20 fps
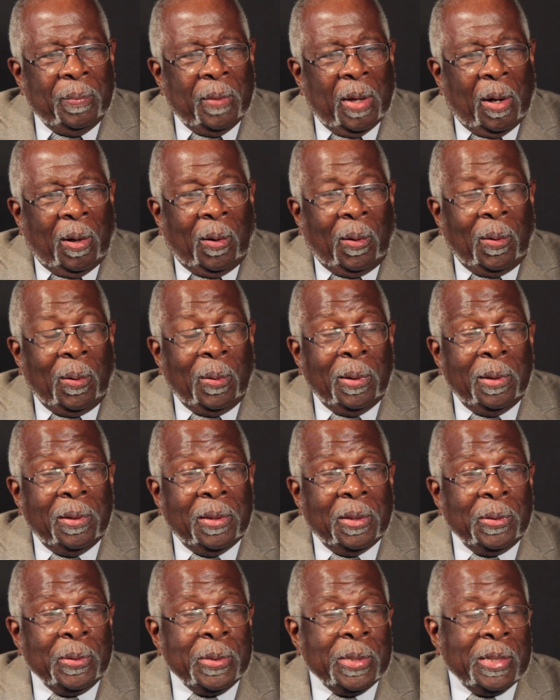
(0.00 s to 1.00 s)
all of
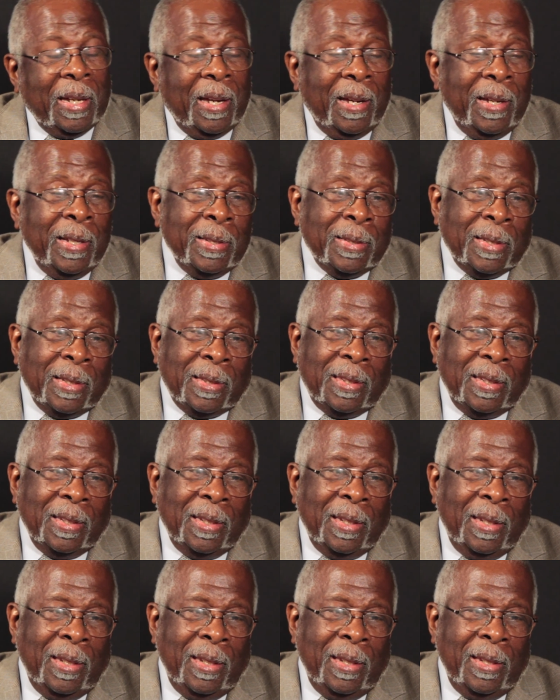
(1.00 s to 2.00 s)
those kinds of
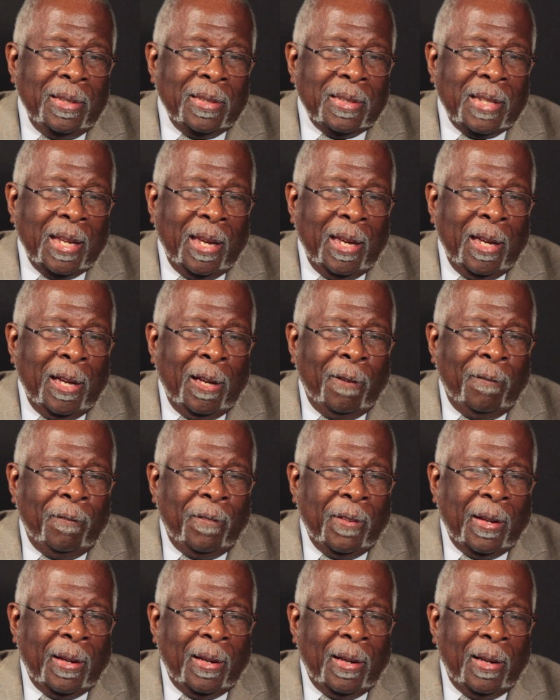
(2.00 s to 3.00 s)
things have
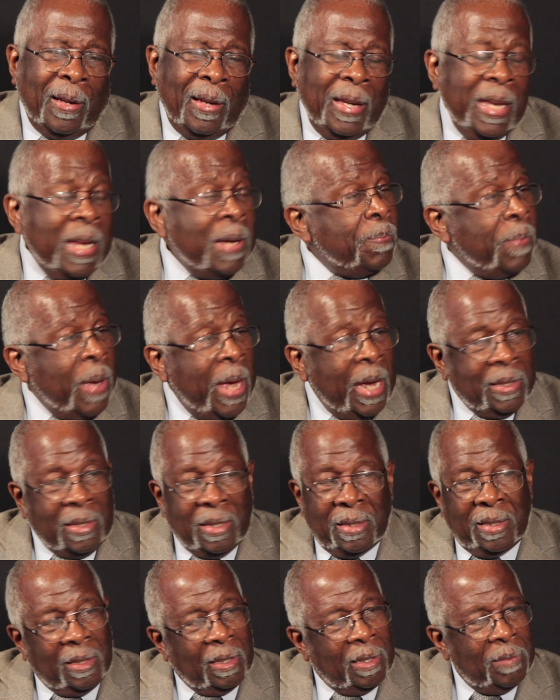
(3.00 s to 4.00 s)

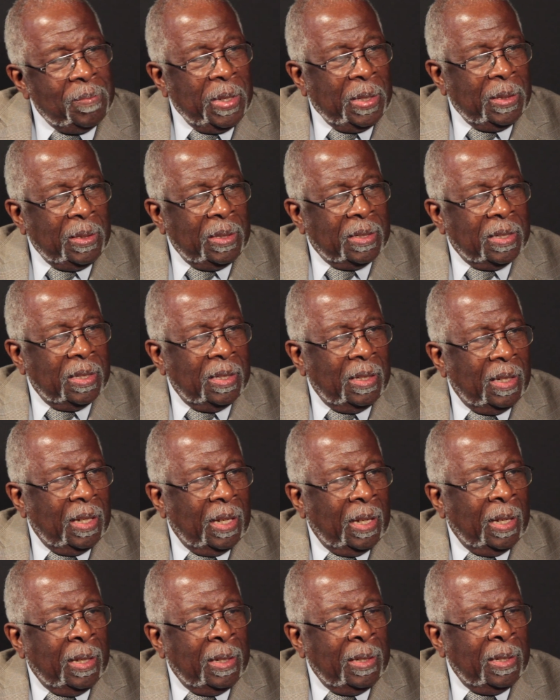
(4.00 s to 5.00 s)
impacted the community,
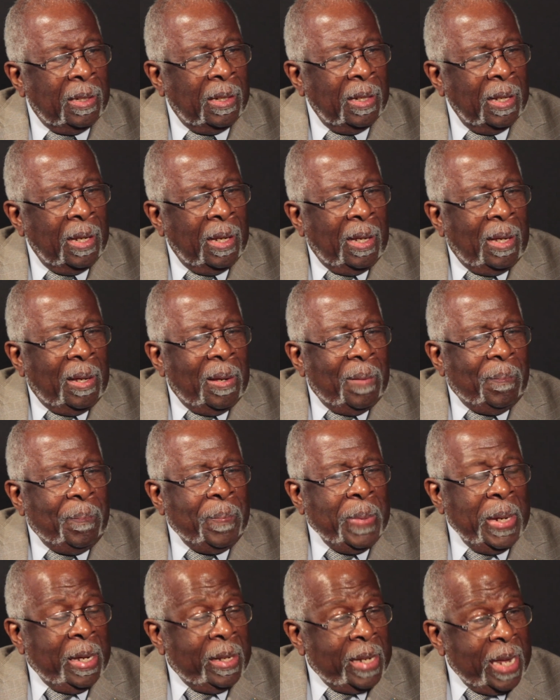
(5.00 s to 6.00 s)
and
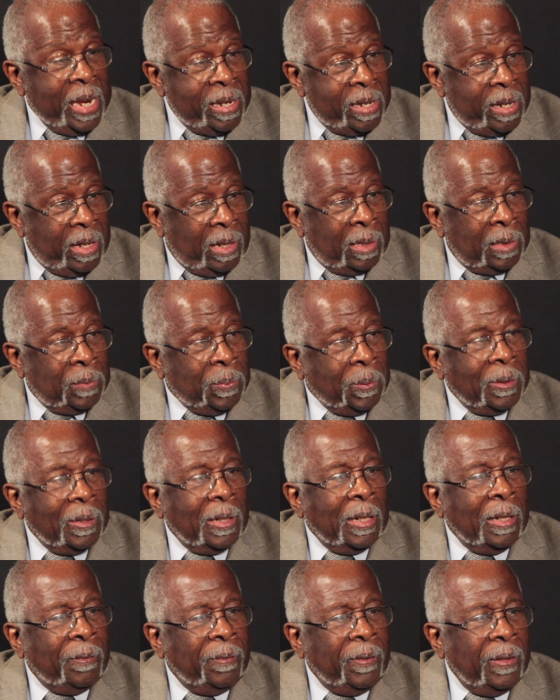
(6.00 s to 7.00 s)
being a
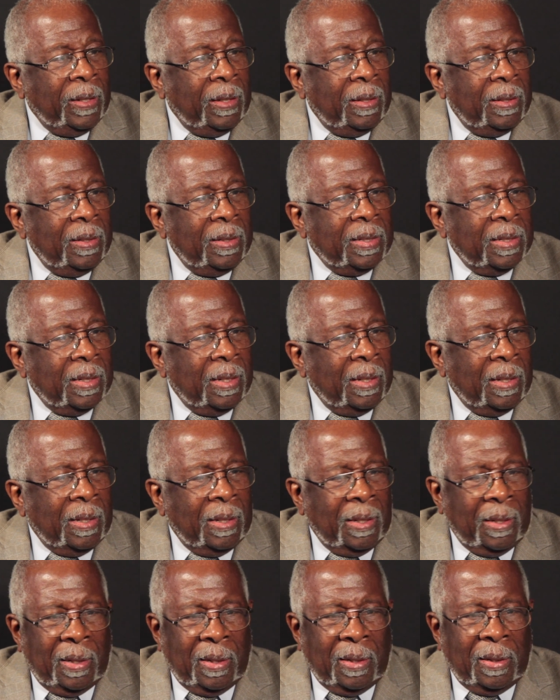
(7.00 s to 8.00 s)
nonprofit,
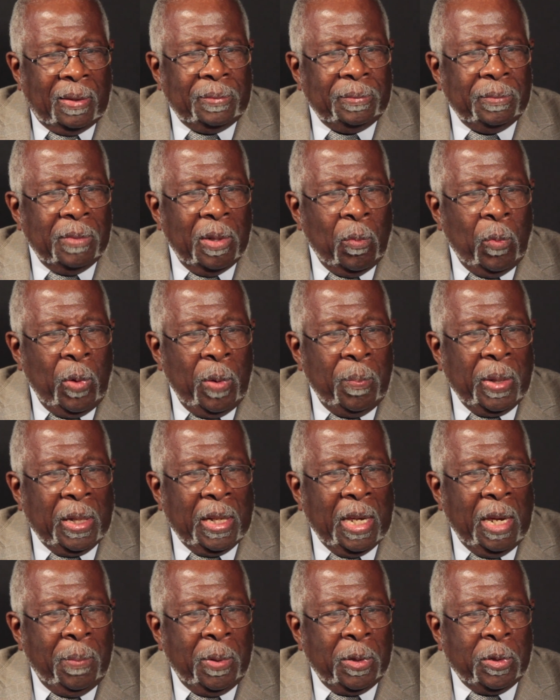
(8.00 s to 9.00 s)
we've been
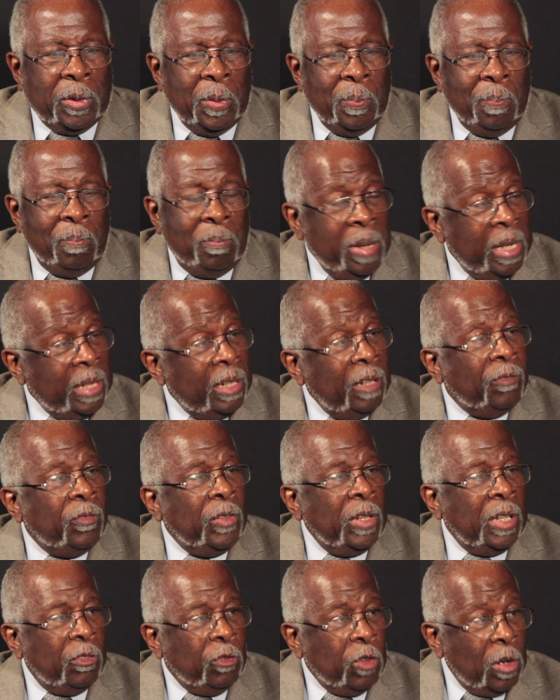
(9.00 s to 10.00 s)
able to
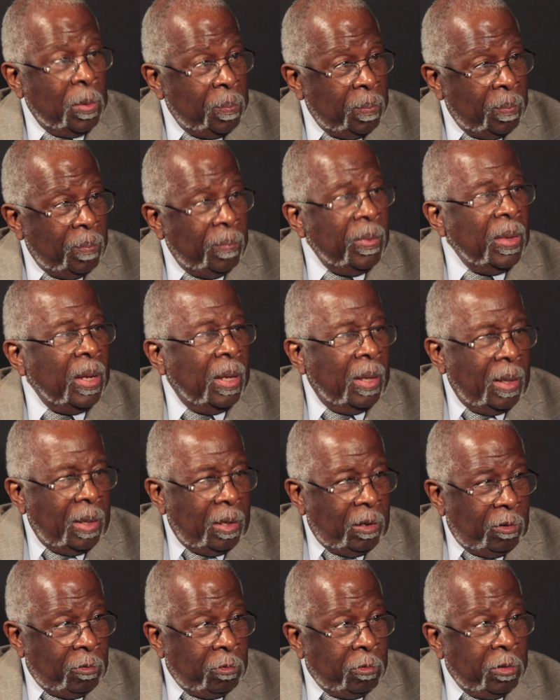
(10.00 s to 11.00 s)
benefit from
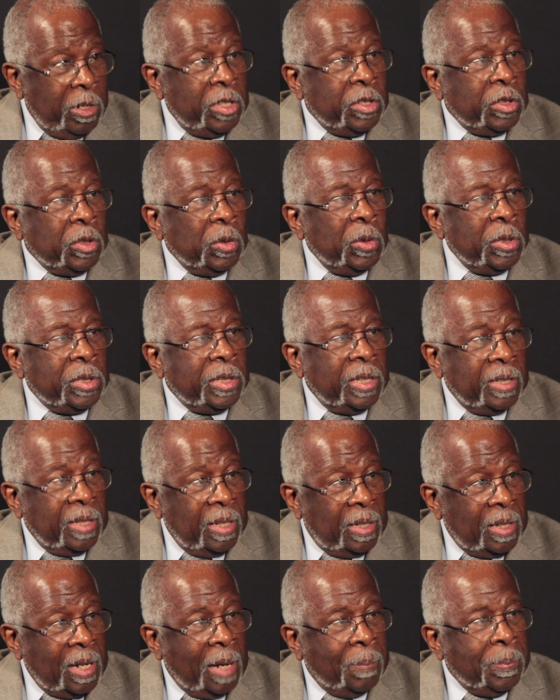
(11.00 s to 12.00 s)
resources
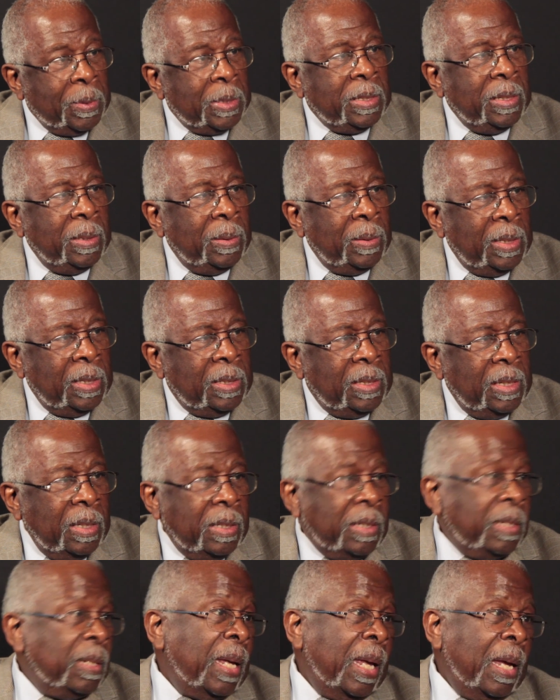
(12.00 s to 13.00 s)
and opportunity
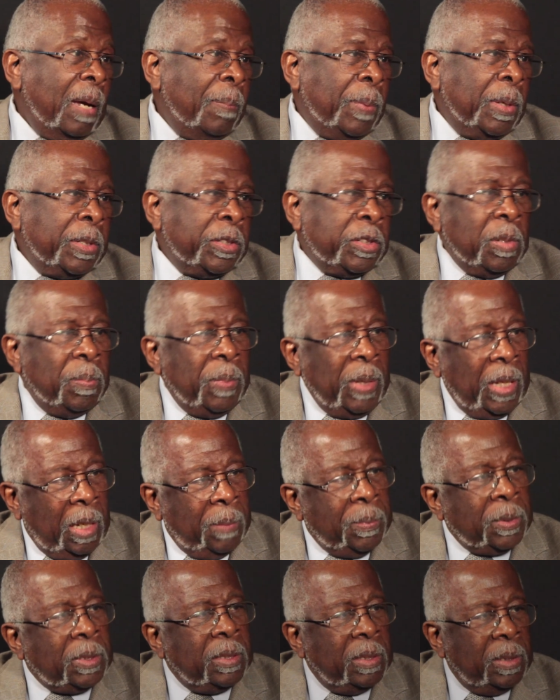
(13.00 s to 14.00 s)
to help us to be
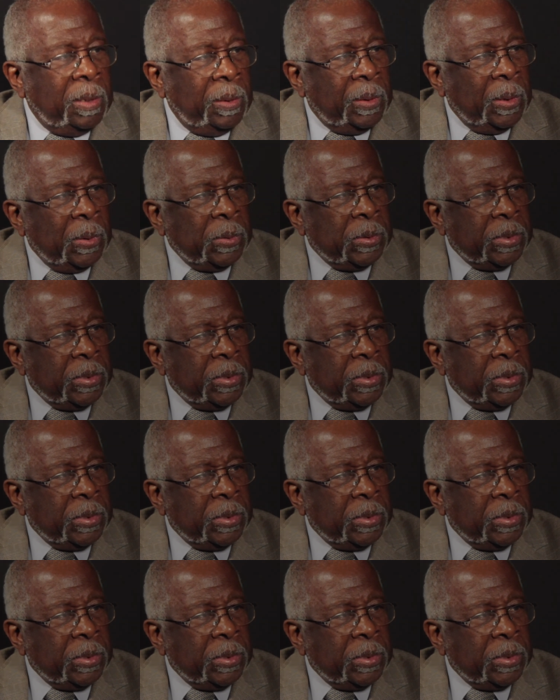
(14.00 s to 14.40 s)
able to do those